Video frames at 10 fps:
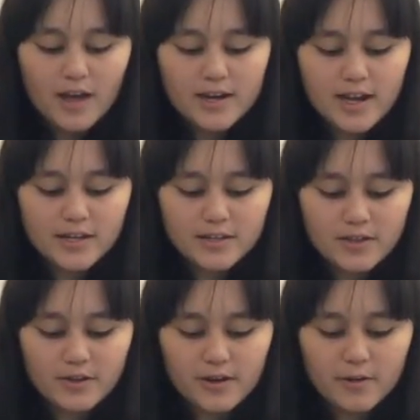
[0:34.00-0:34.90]
In
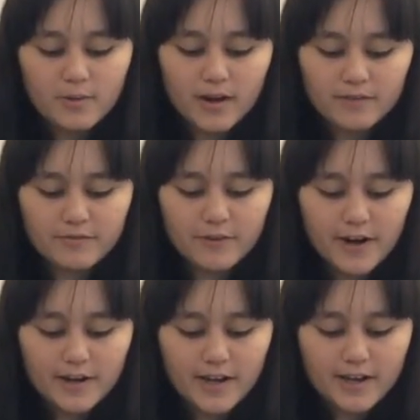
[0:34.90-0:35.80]
1831,
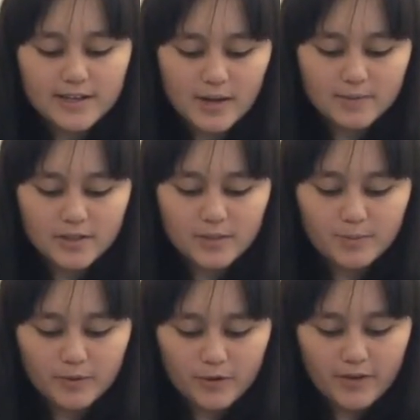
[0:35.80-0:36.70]
Faraday attempted to
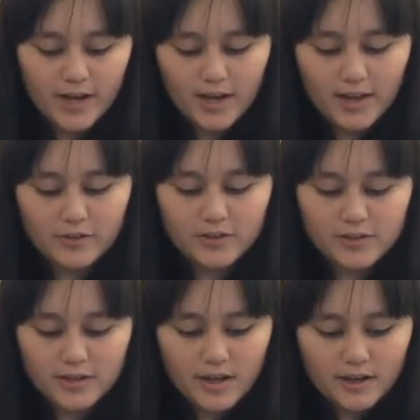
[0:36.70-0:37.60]
prove that
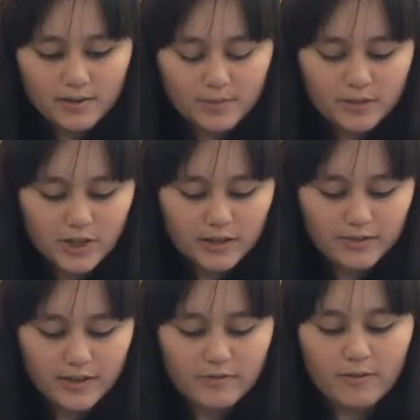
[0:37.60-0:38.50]
electricity could be
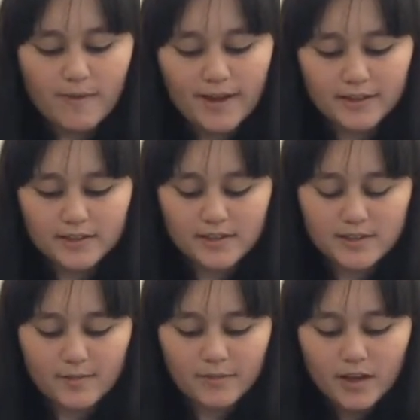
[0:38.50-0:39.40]
generated from
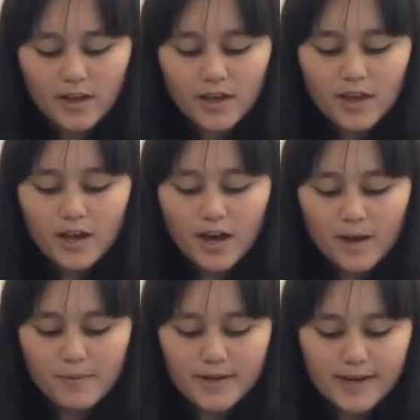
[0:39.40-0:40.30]
magnetism.
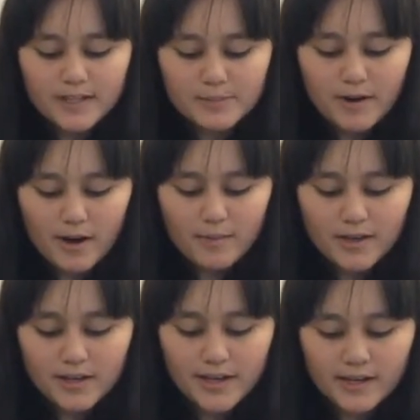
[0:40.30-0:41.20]
In an
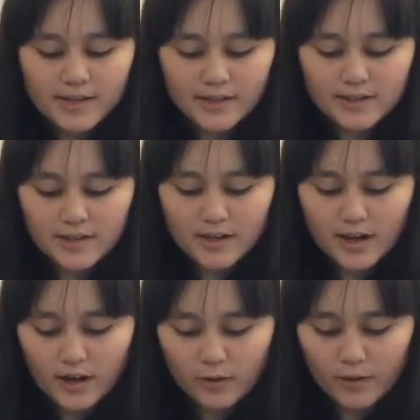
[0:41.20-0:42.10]
experiment, he connected
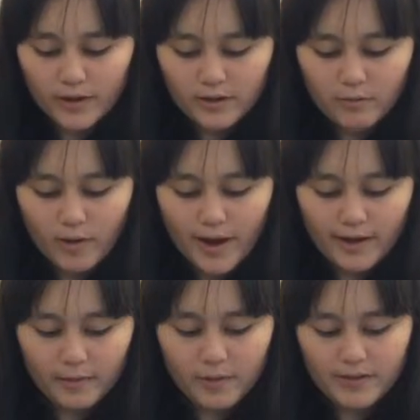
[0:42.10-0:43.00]
a coil of
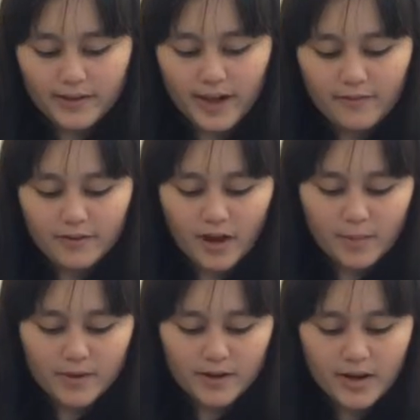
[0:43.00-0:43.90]
wire with a
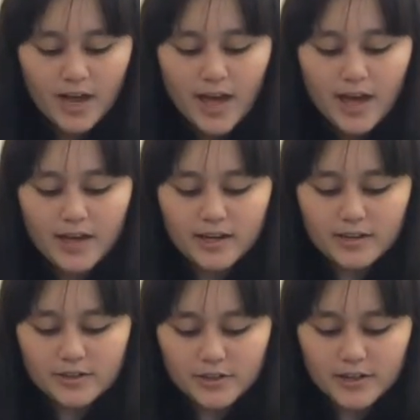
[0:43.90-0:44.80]
galvanometer and
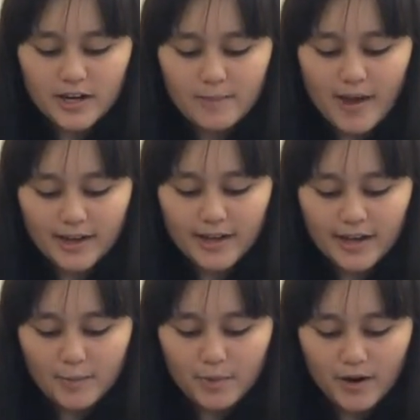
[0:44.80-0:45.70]
inserted a
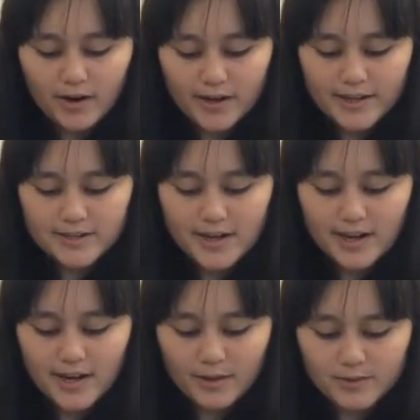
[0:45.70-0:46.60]
magnetic bar
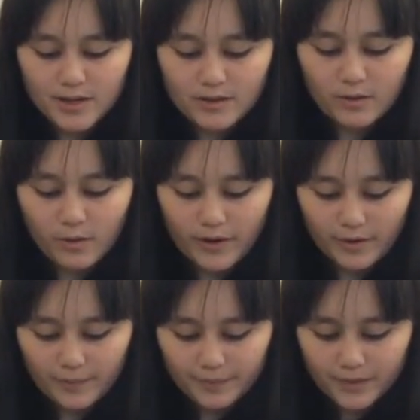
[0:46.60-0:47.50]
inside and outside the coil.